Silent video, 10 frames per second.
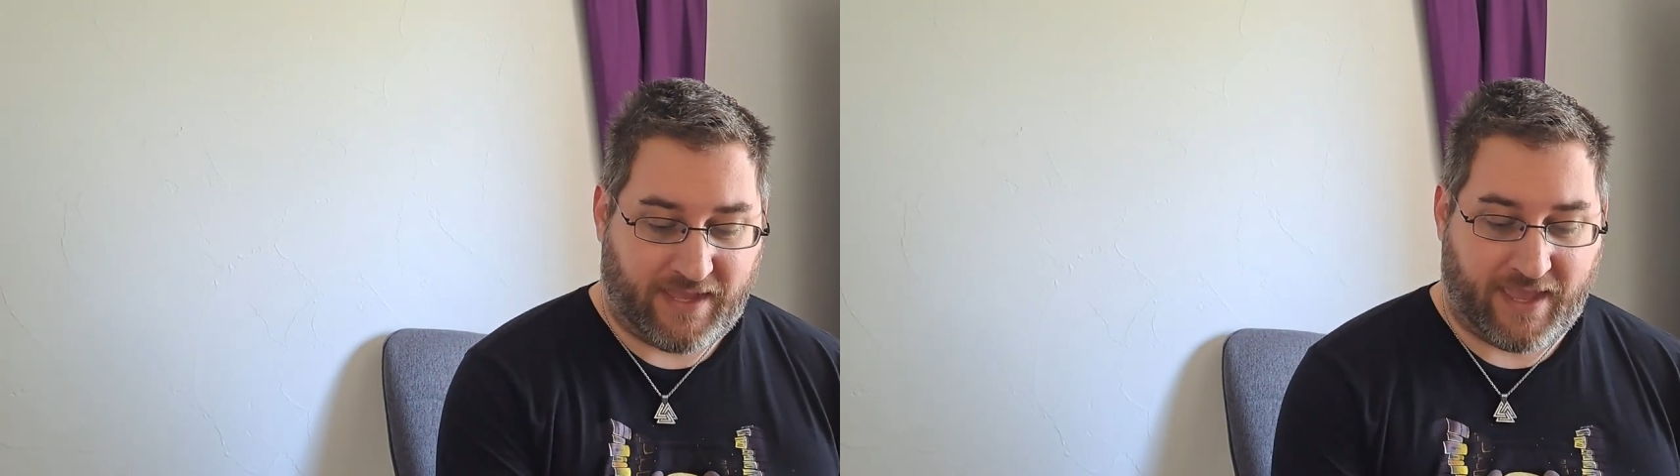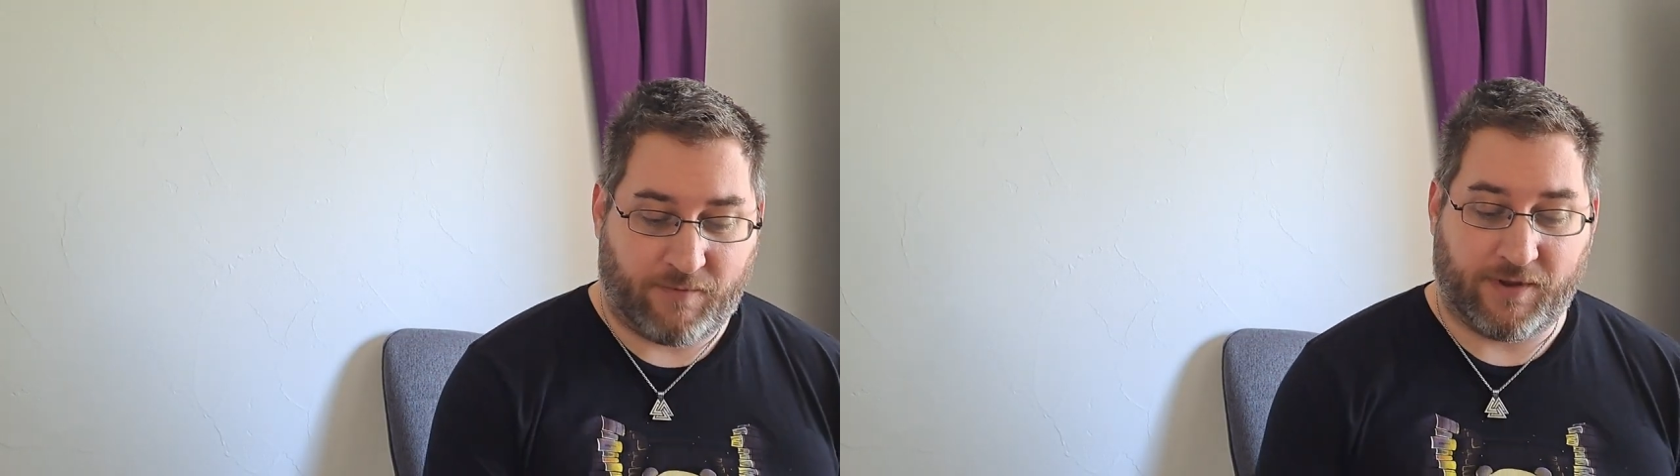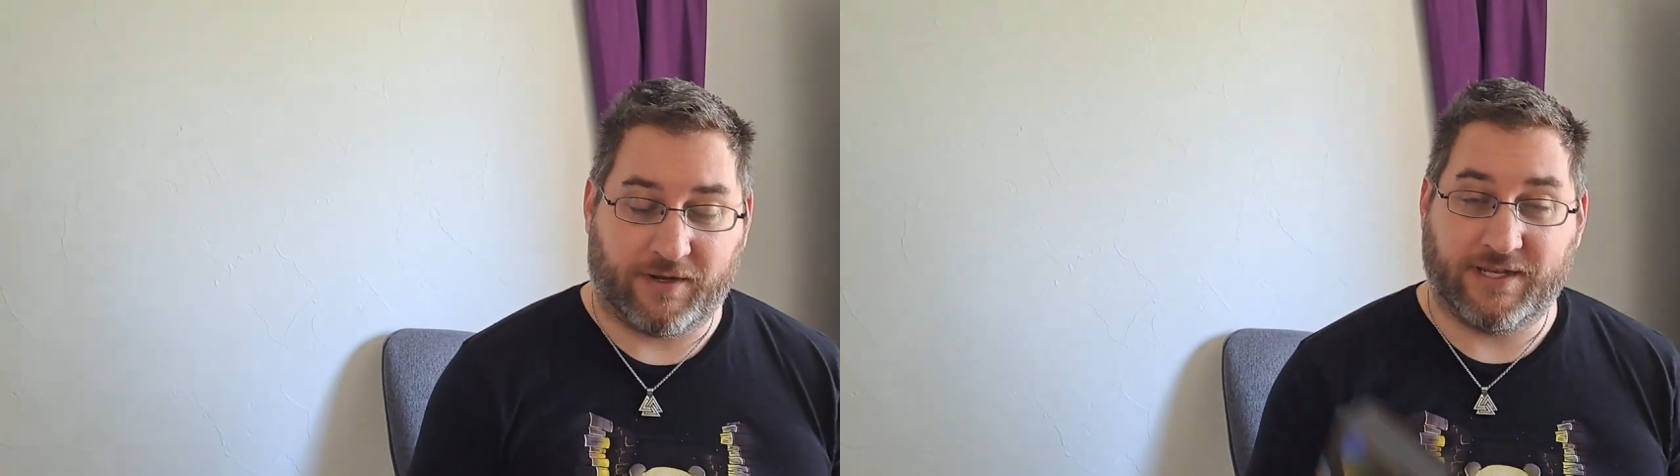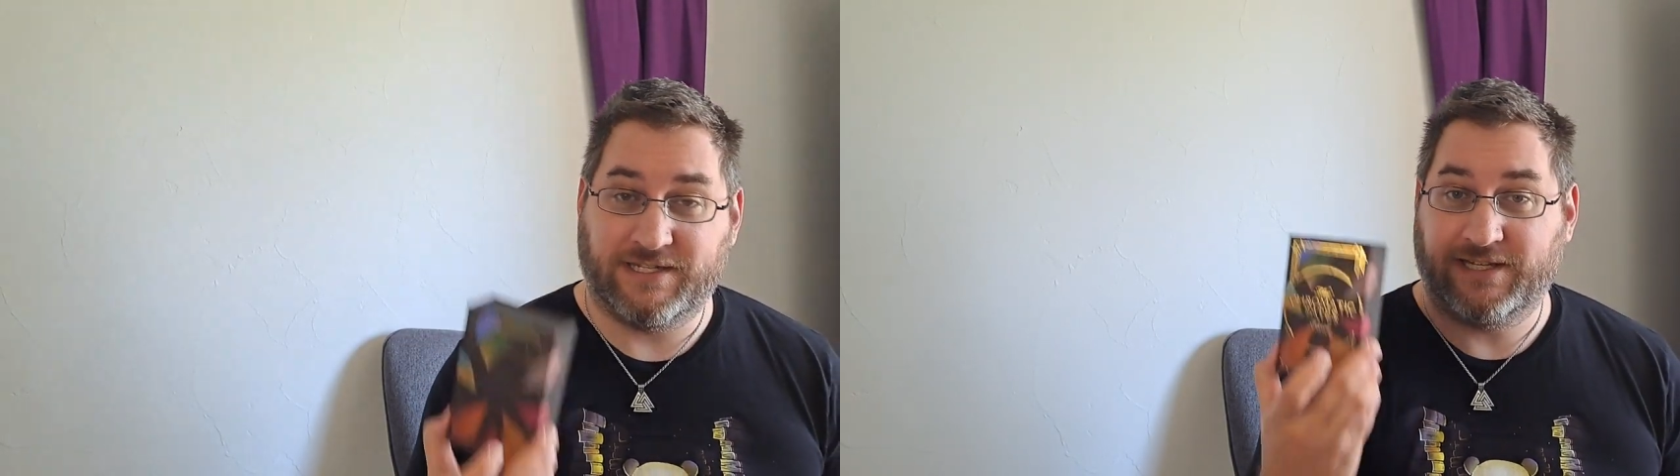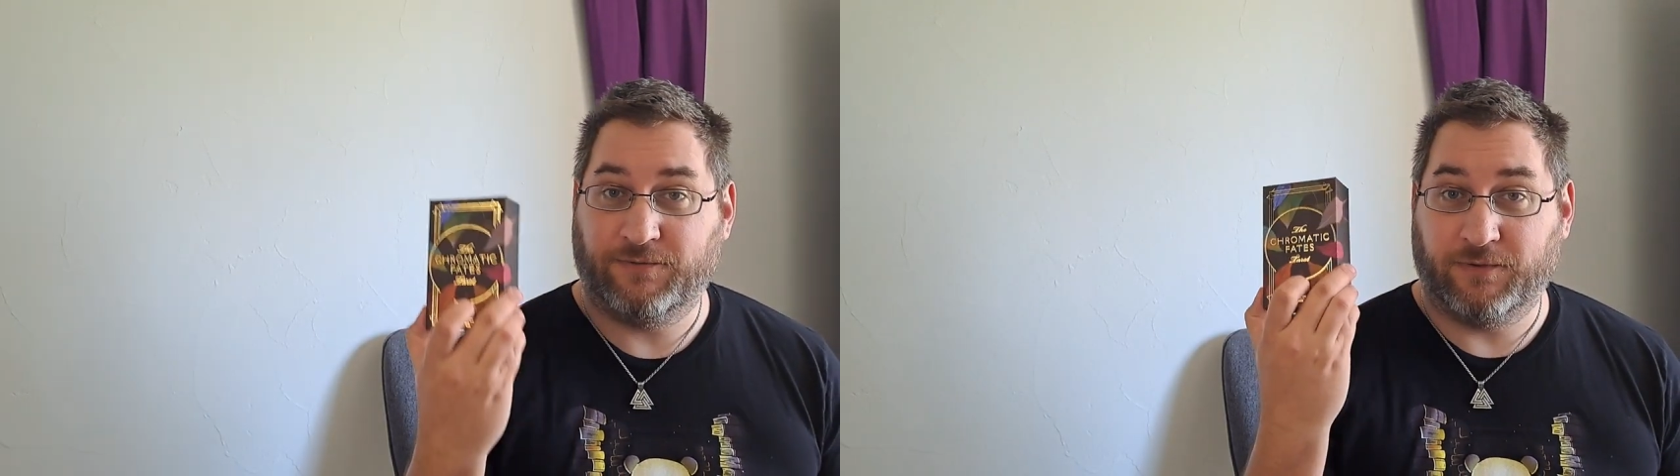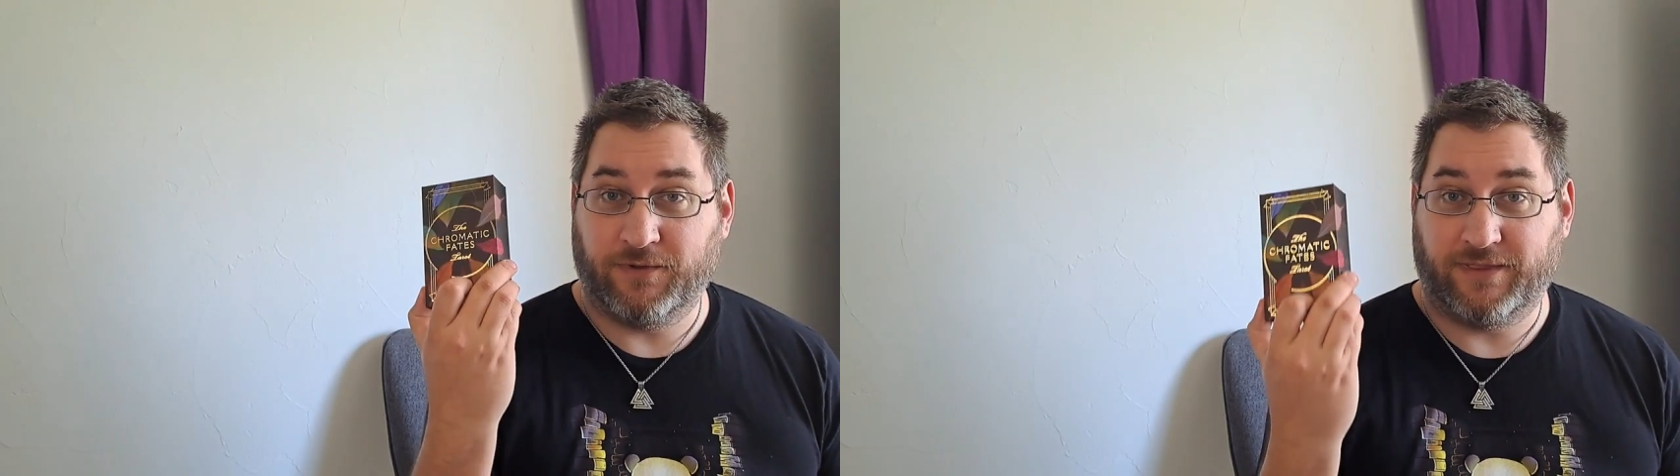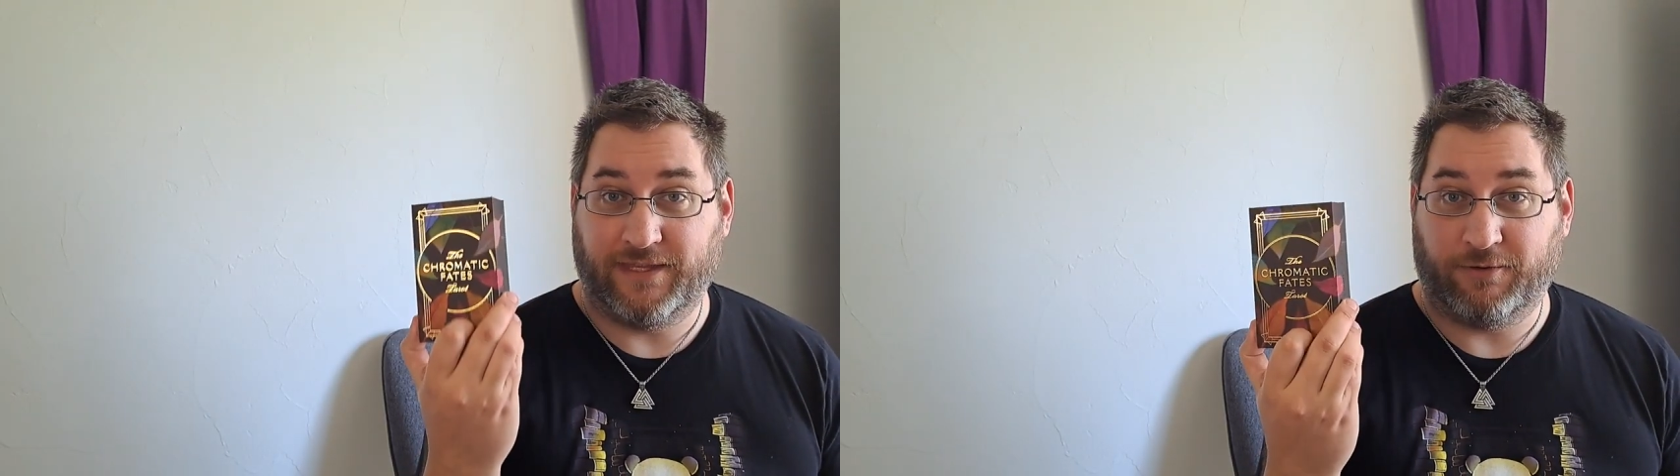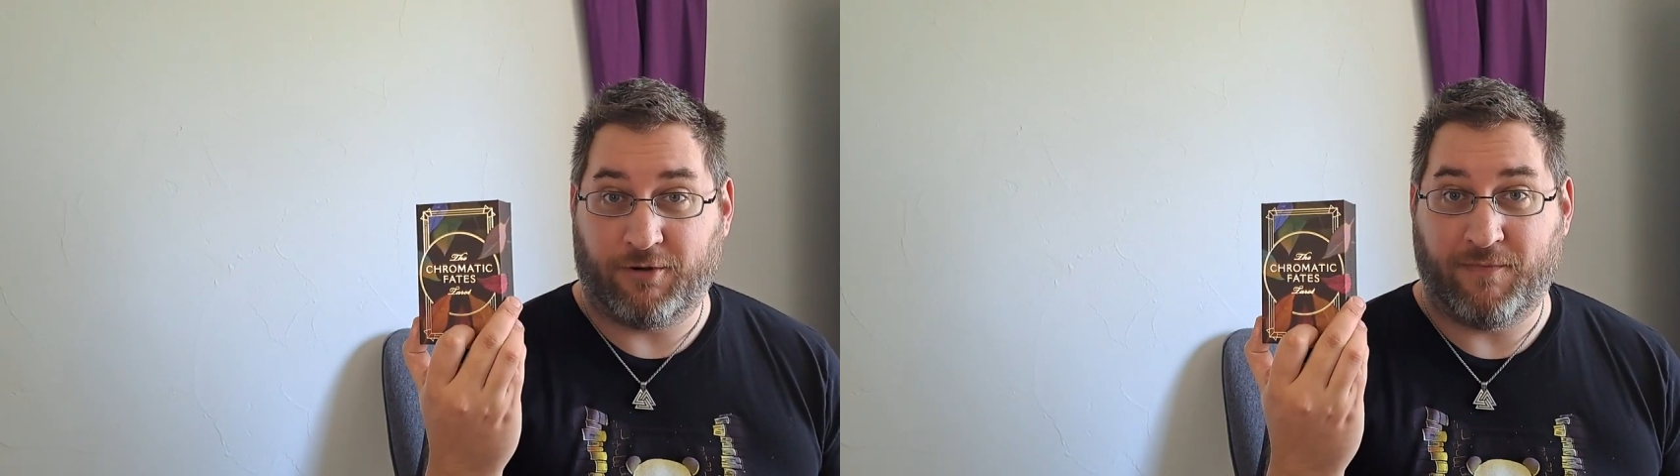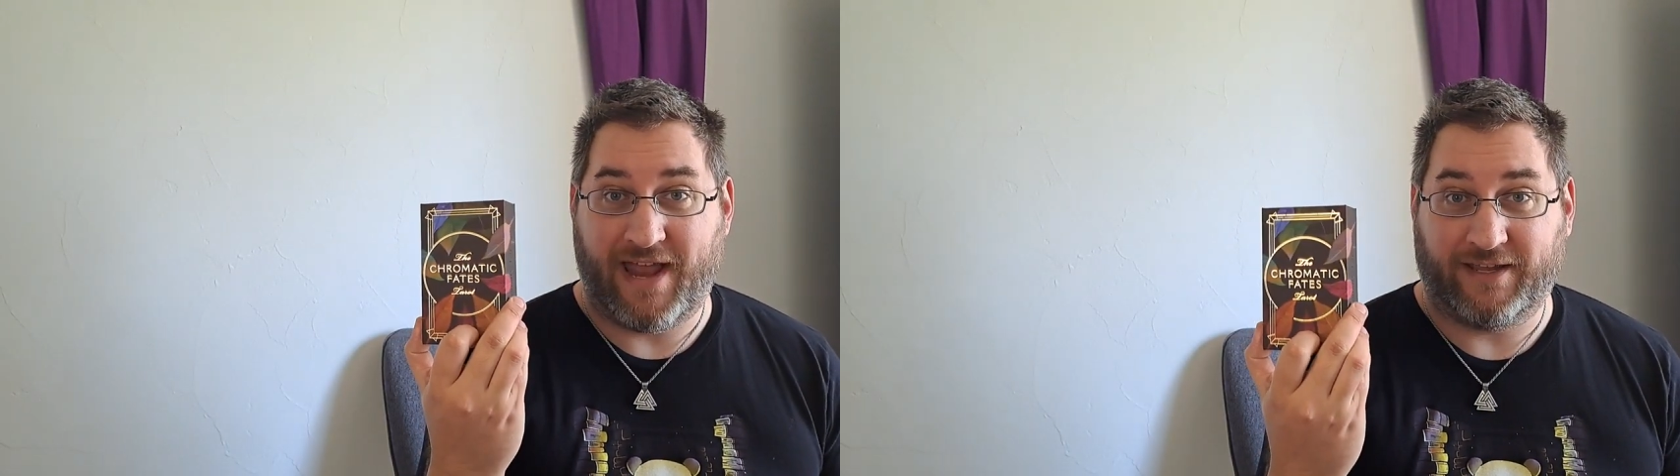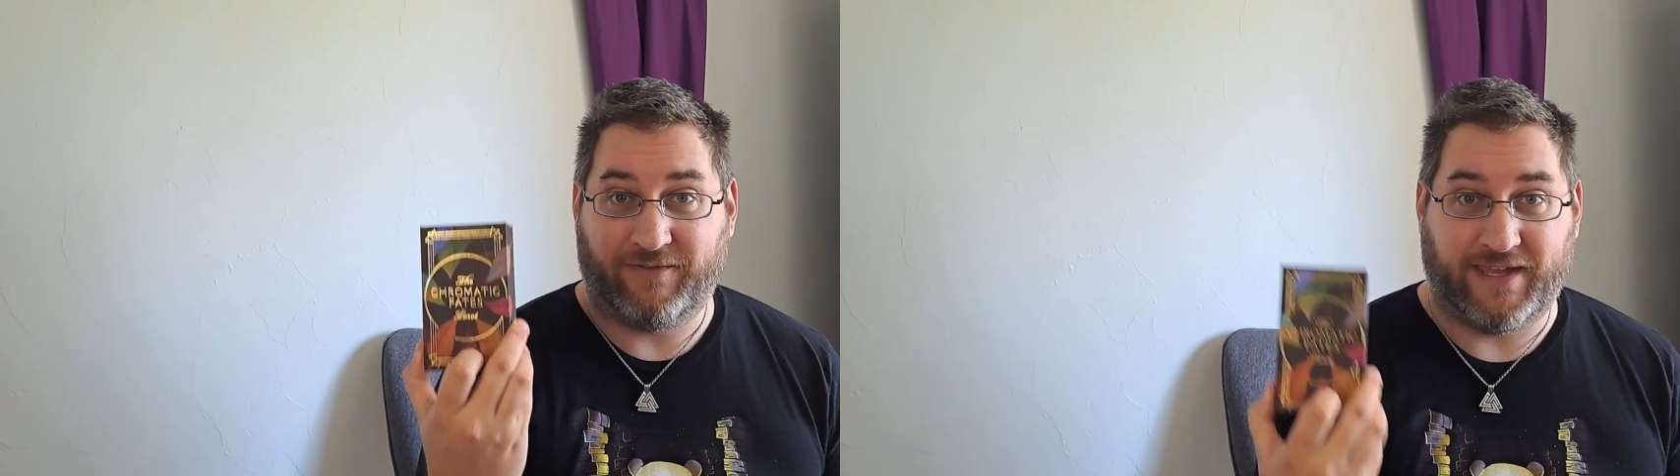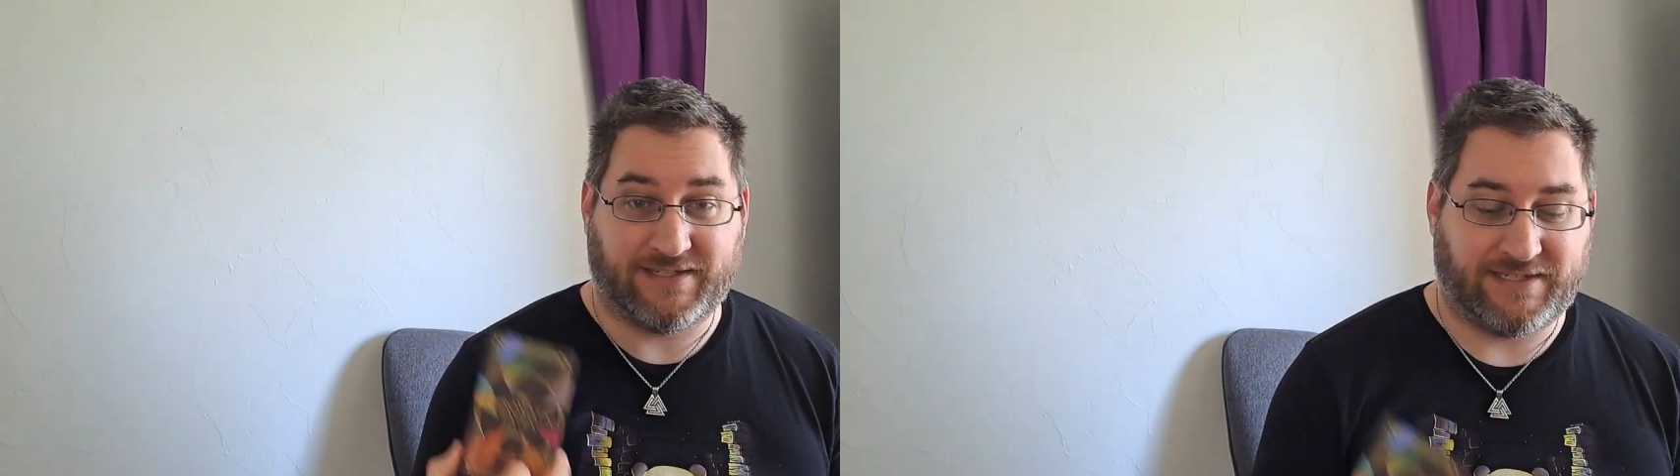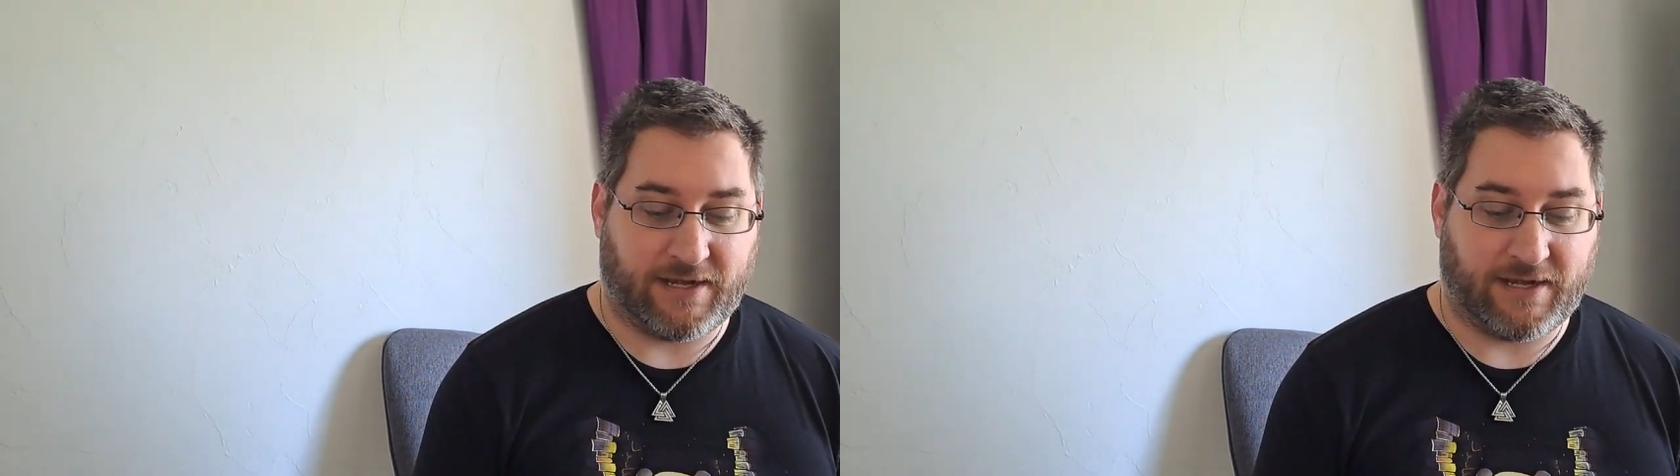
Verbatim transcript: and we are continuing with the Chromatic Fates